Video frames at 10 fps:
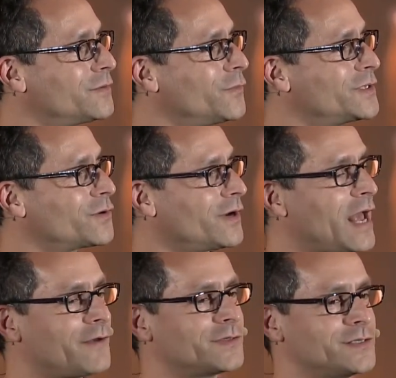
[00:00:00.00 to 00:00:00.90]
And we sort of
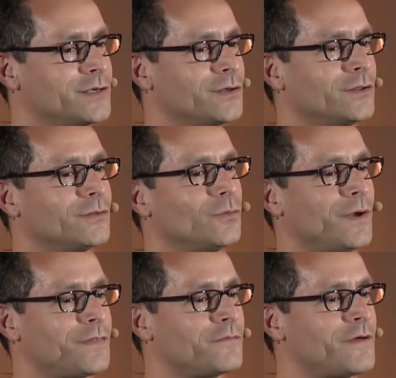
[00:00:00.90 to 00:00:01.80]
have to deal
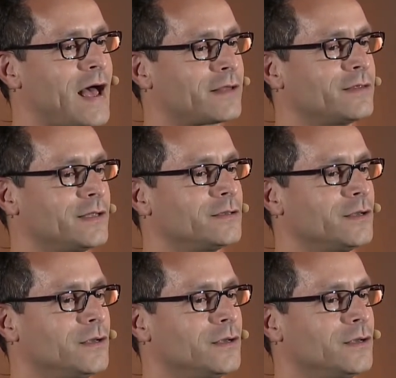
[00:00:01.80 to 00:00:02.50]
with the fact that